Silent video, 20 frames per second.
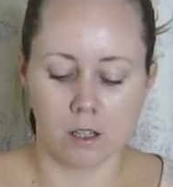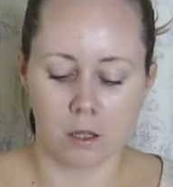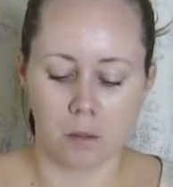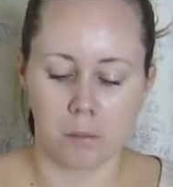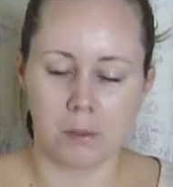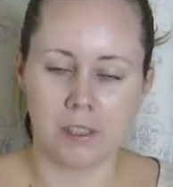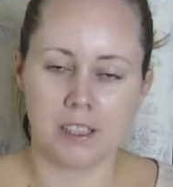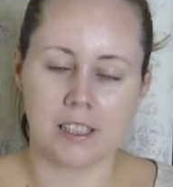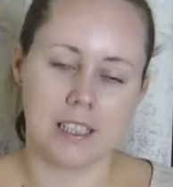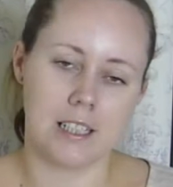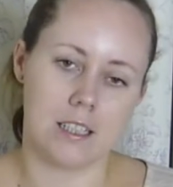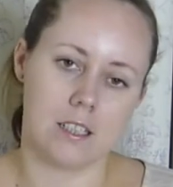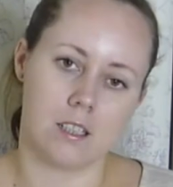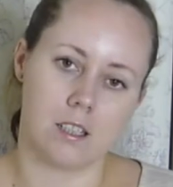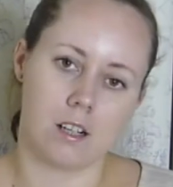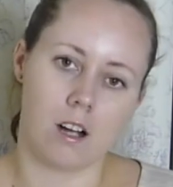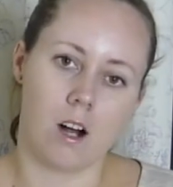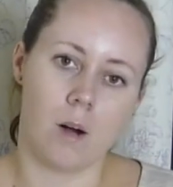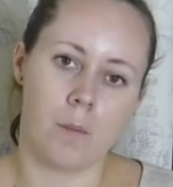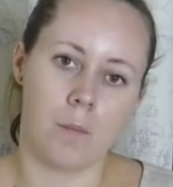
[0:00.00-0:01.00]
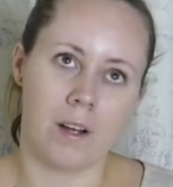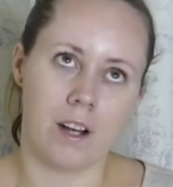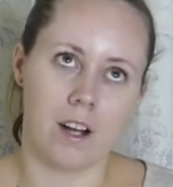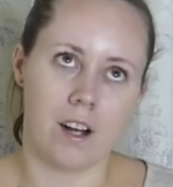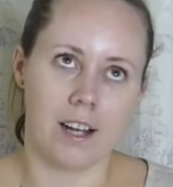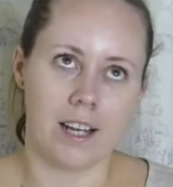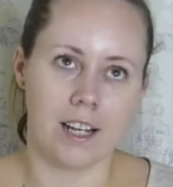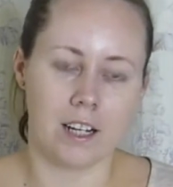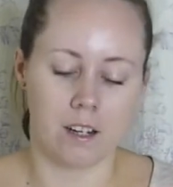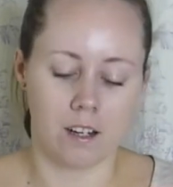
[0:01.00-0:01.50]
But this caught my
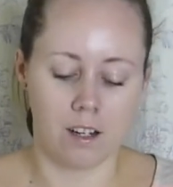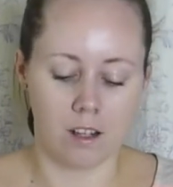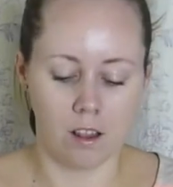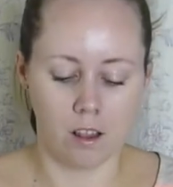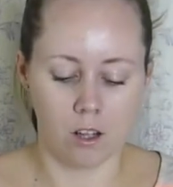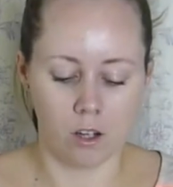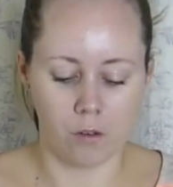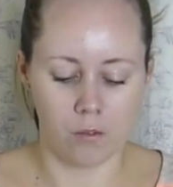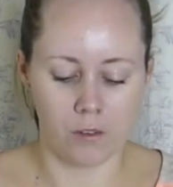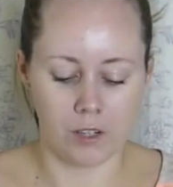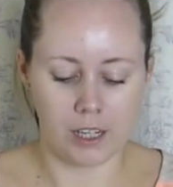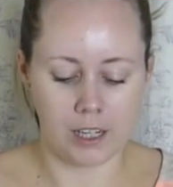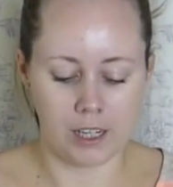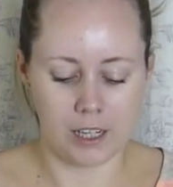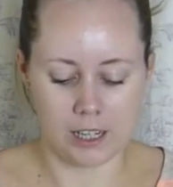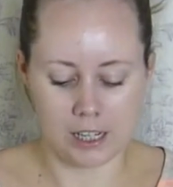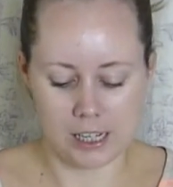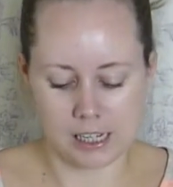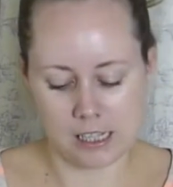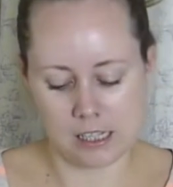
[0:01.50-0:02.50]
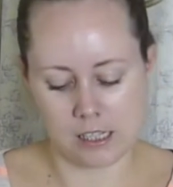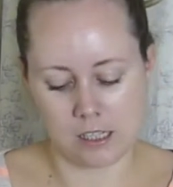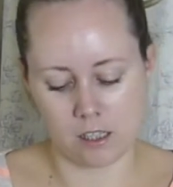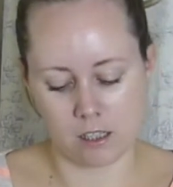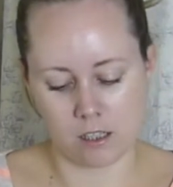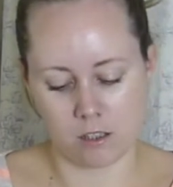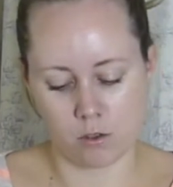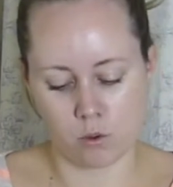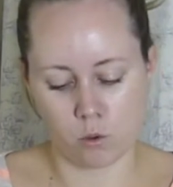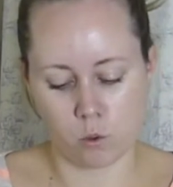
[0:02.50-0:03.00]
eye and I love it. It
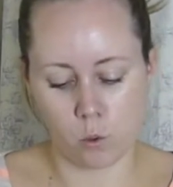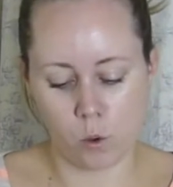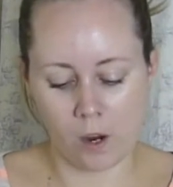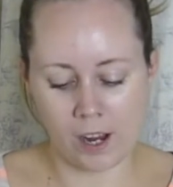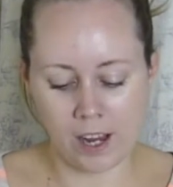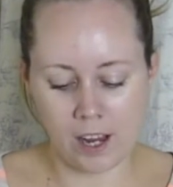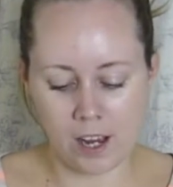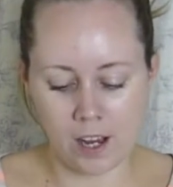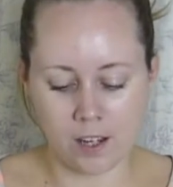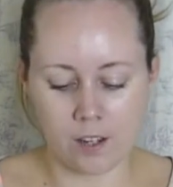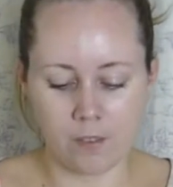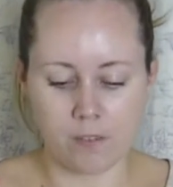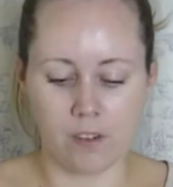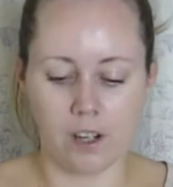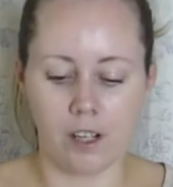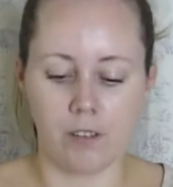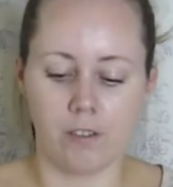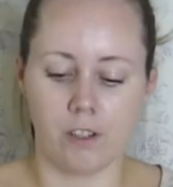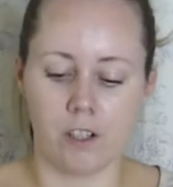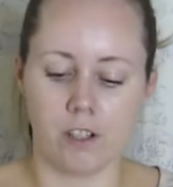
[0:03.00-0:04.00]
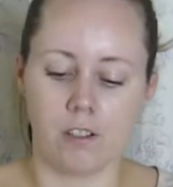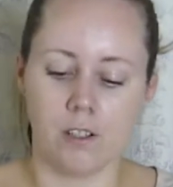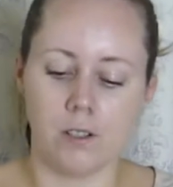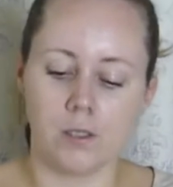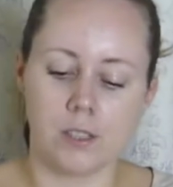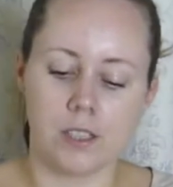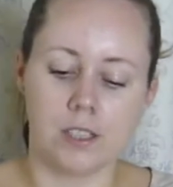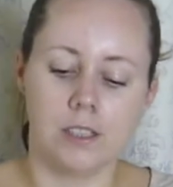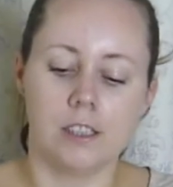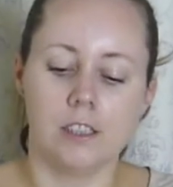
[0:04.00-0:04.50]
is 25 euros.